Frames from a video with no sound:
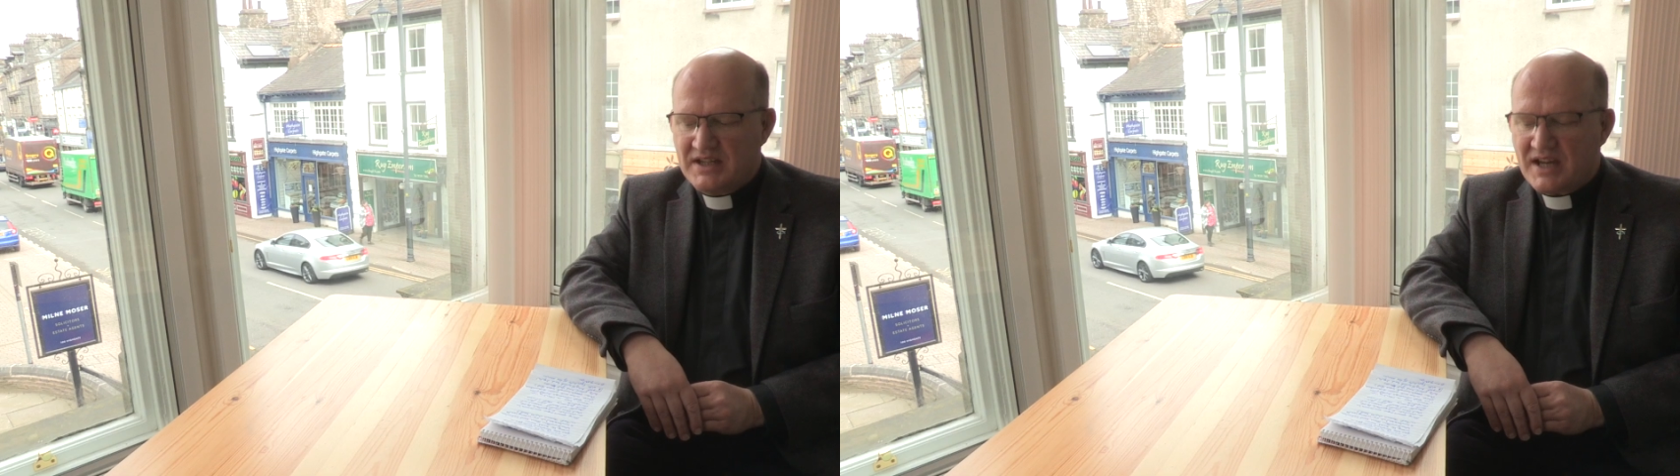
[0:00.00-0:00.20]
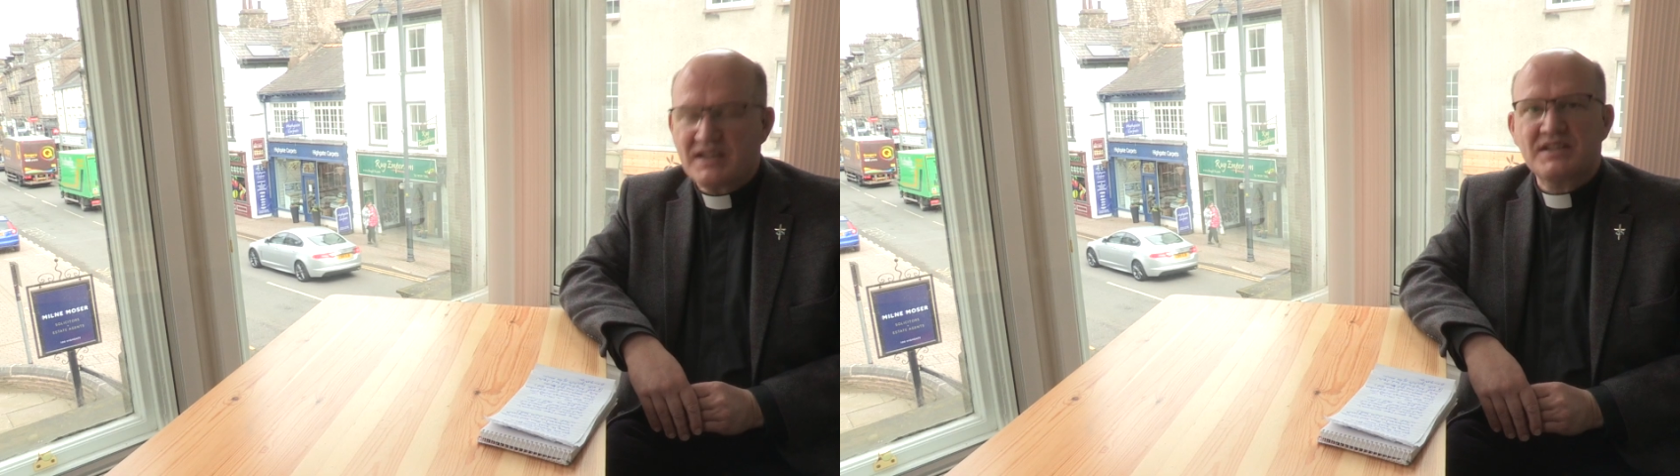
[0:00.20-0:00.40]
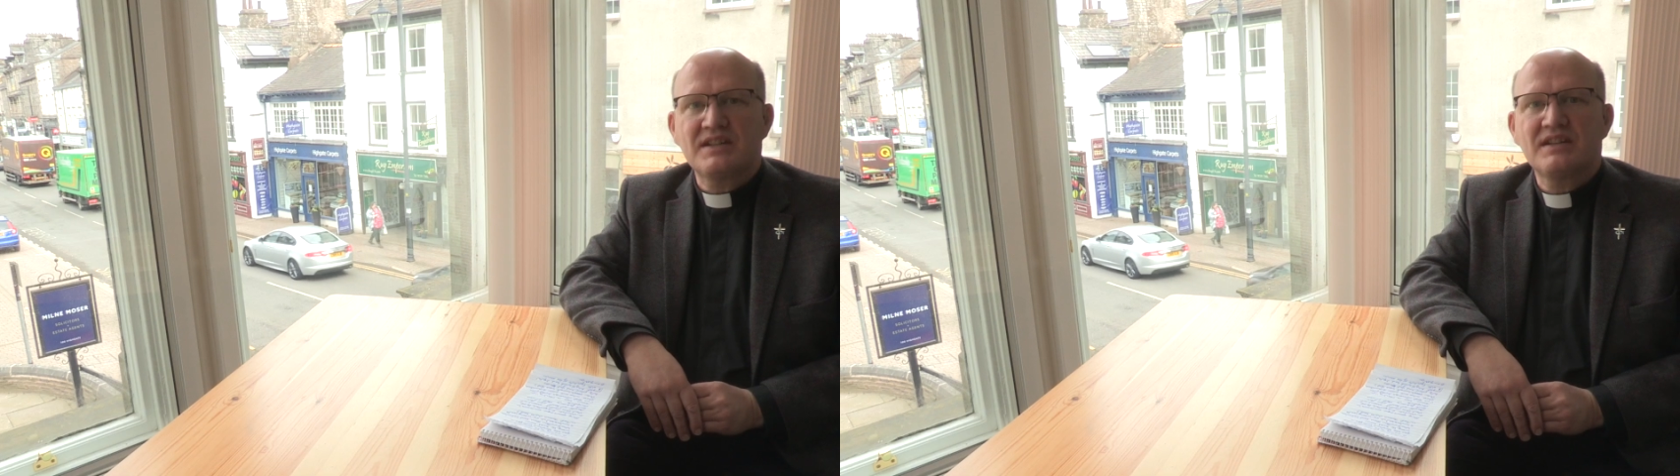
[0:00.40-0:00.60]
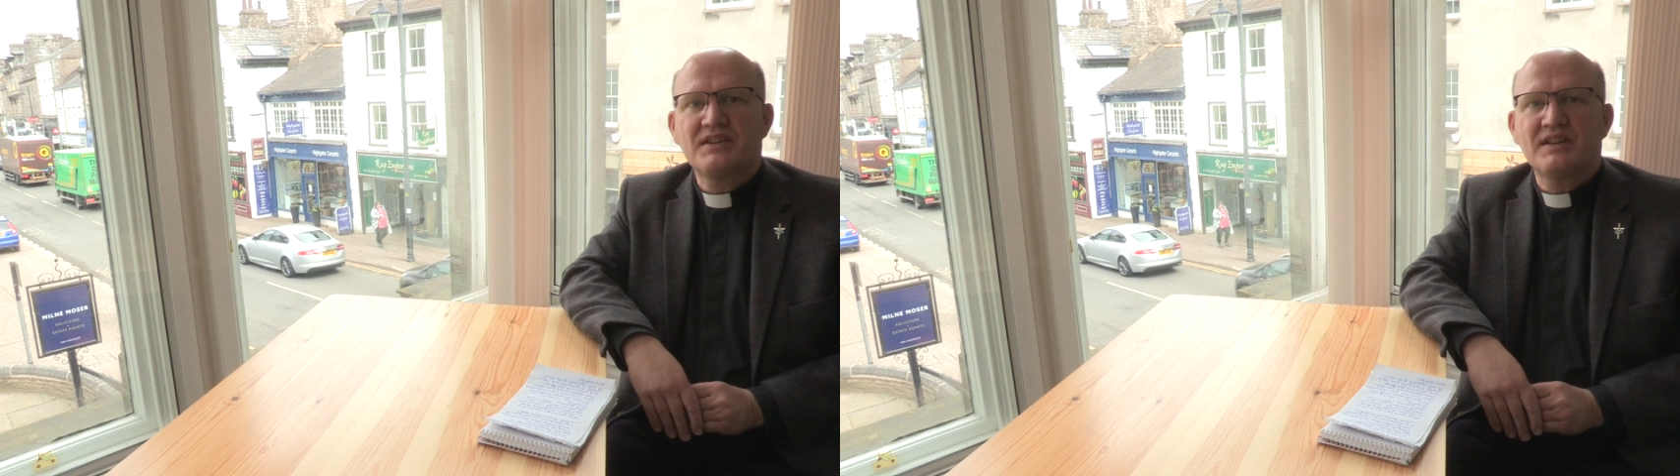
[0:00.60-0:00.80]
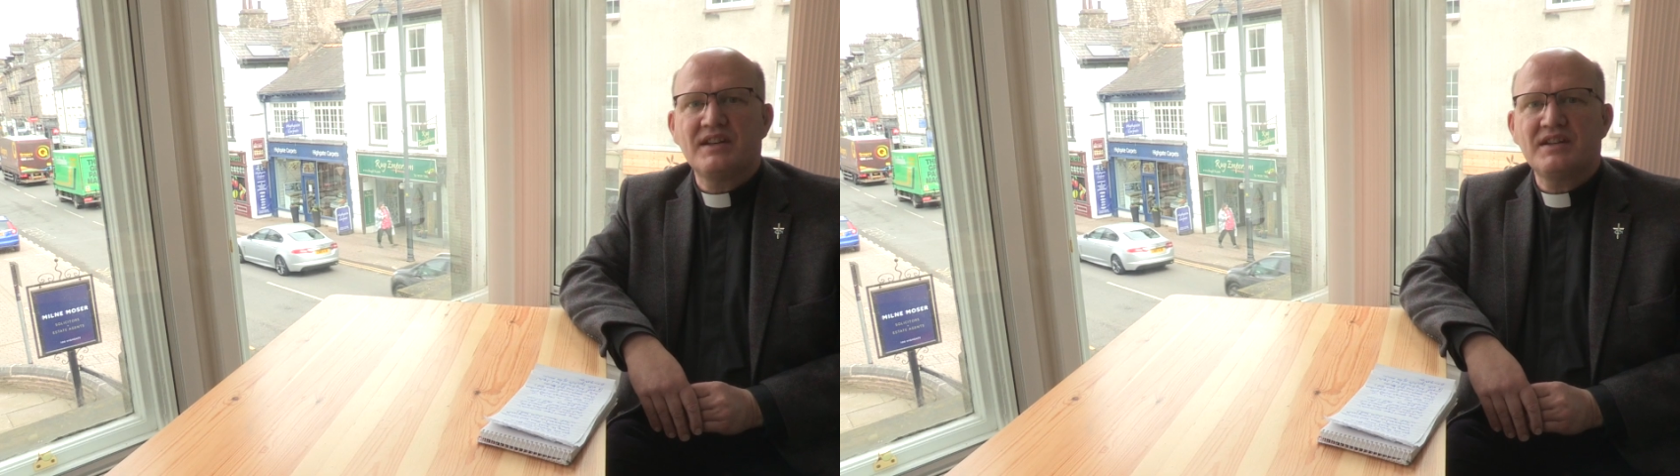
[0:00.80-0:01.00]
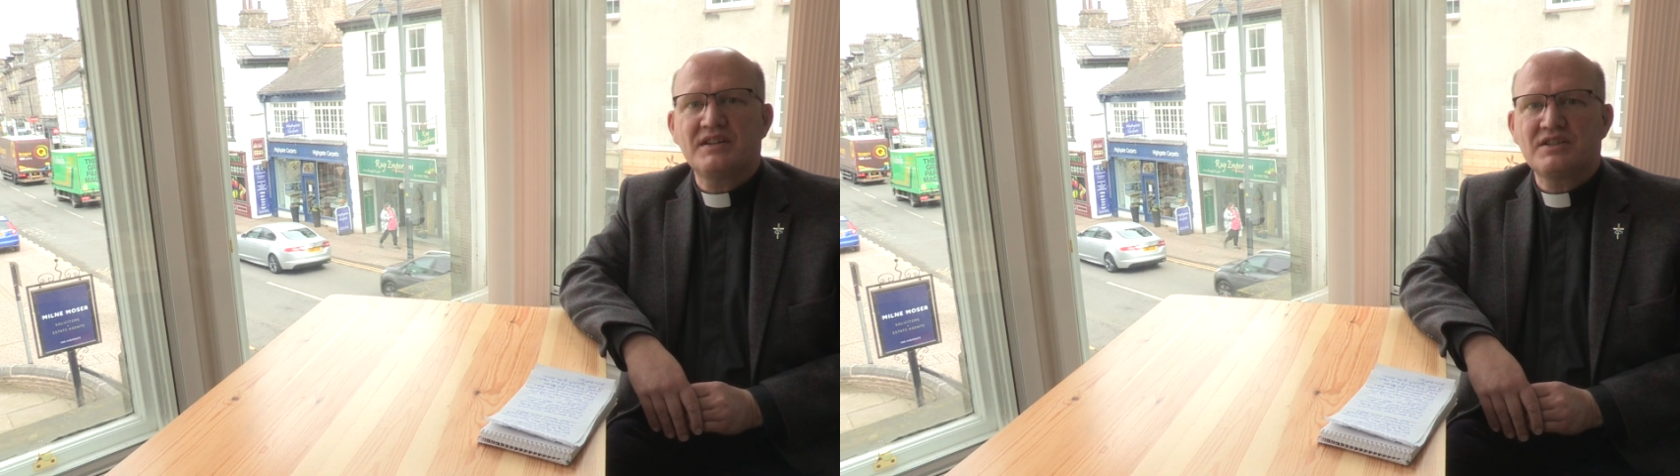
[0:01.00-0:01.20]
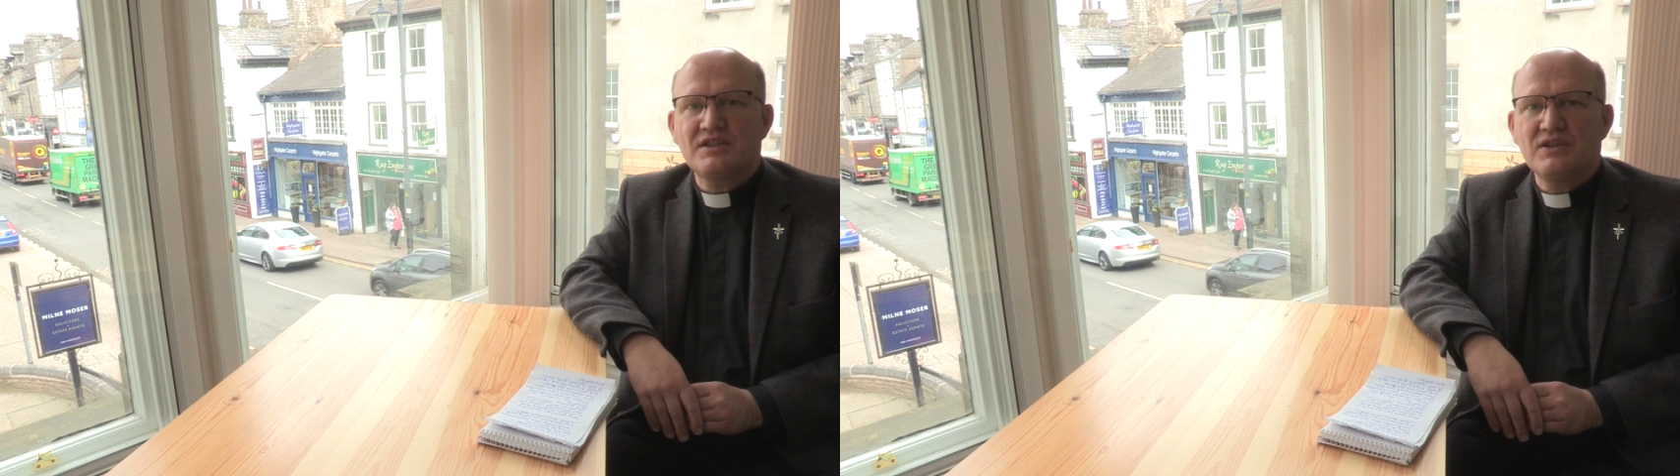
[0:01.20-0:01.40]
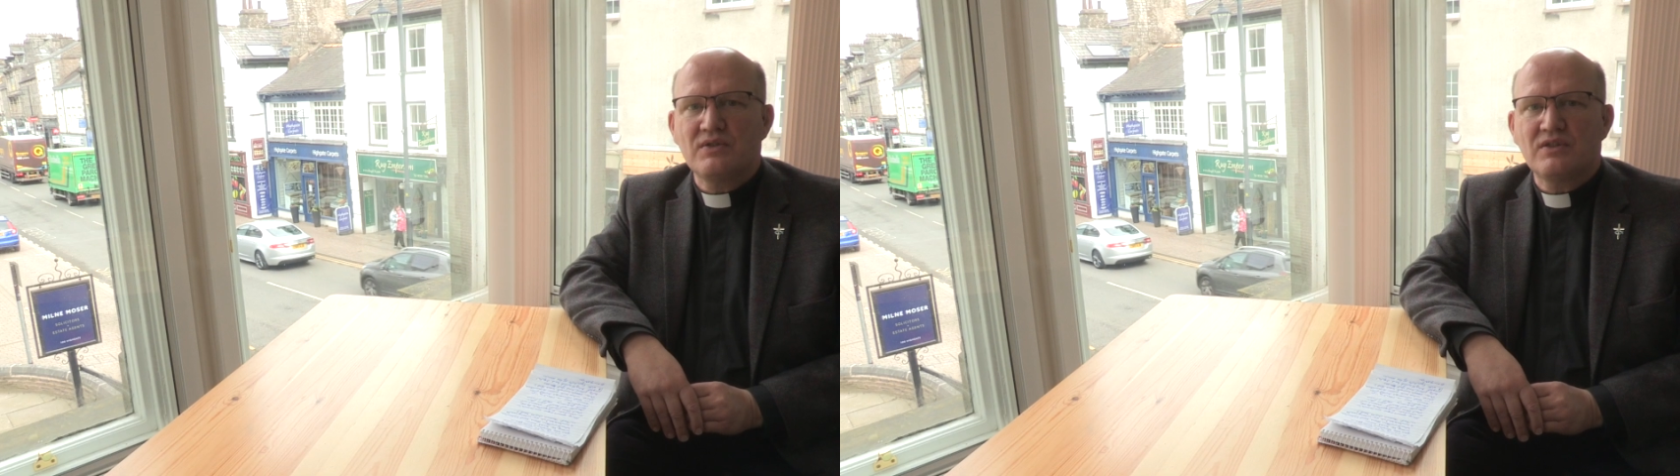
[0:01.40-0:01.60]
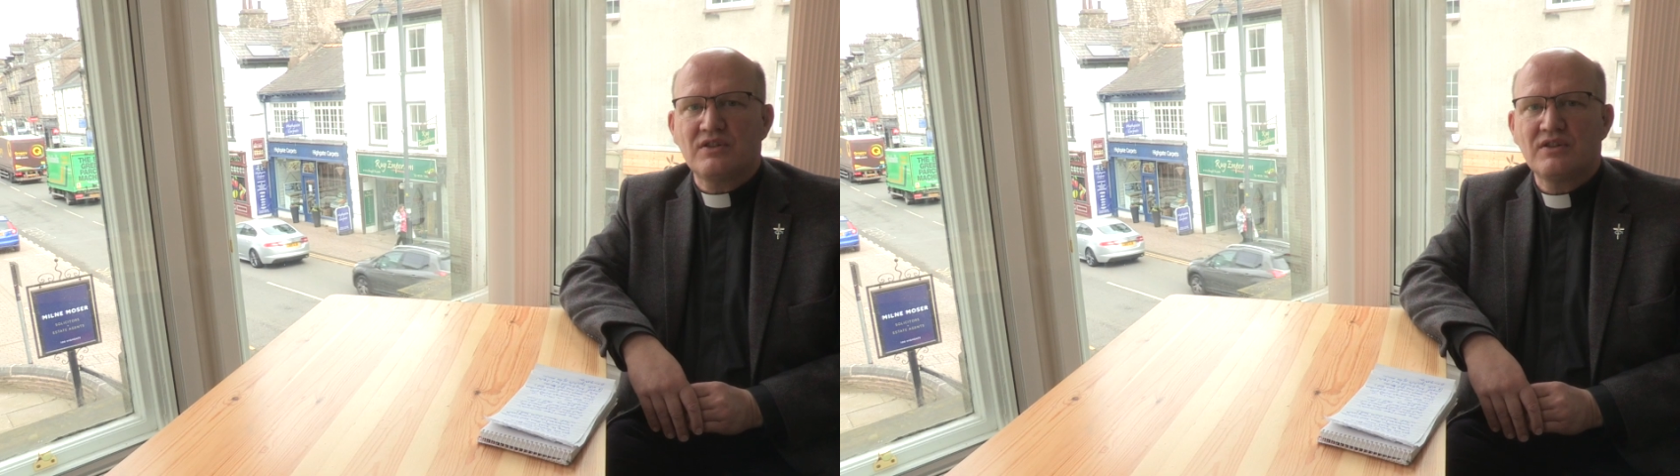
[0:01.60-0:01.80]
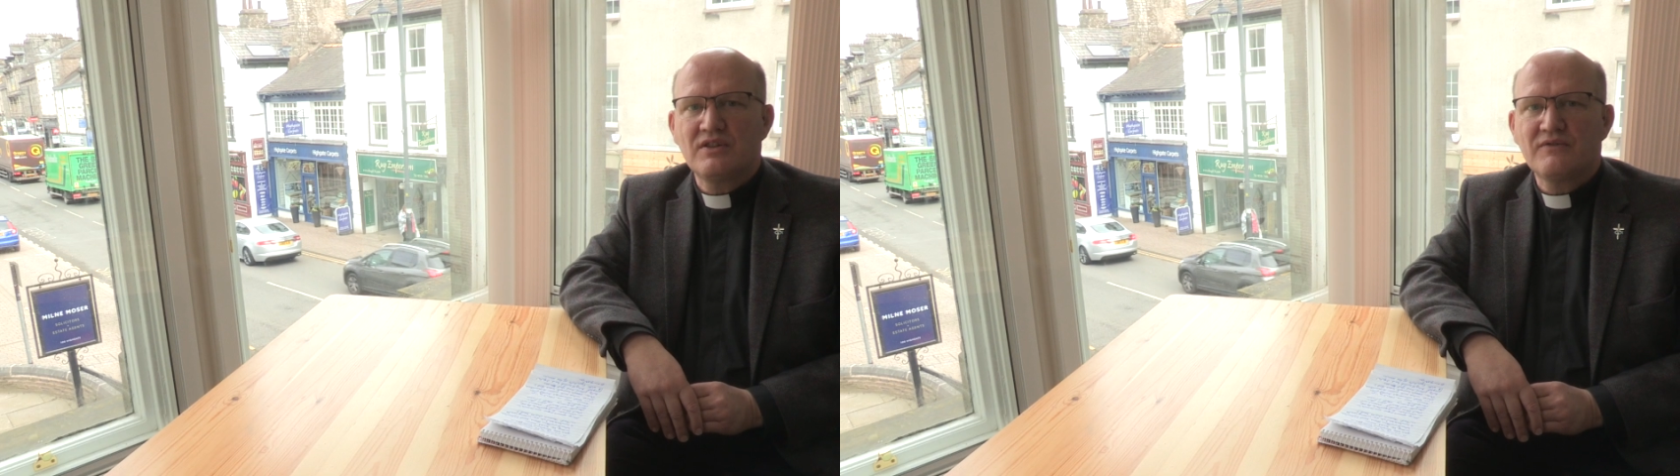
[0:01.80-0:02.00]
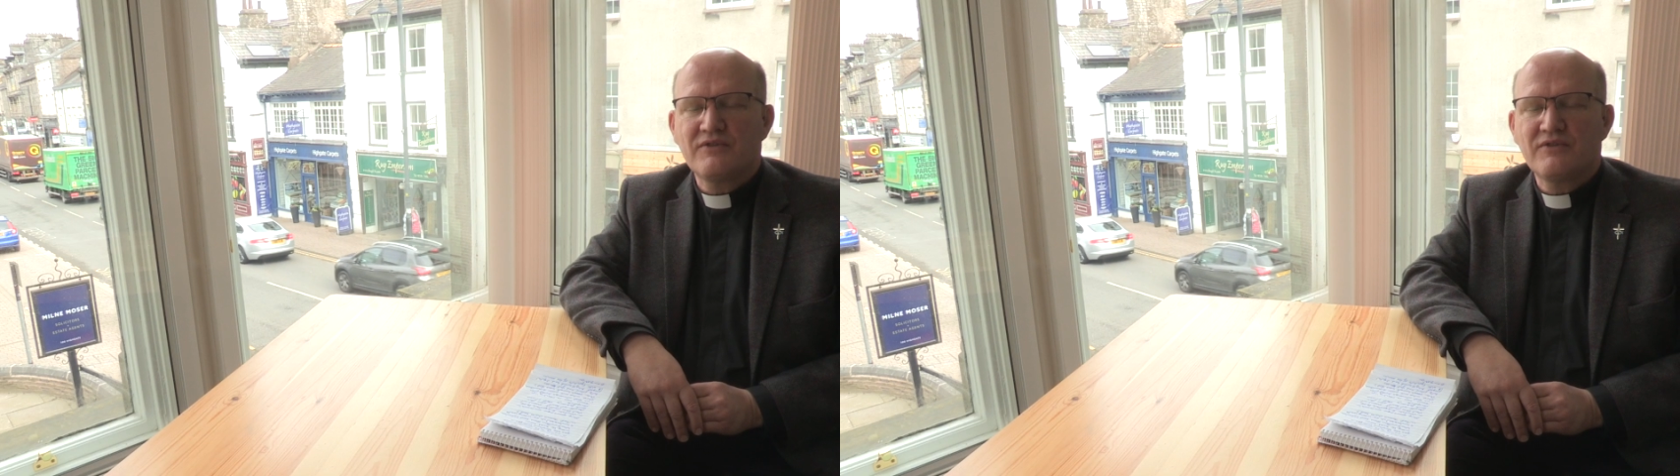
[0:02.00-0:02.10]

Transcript: And yes, the leaders look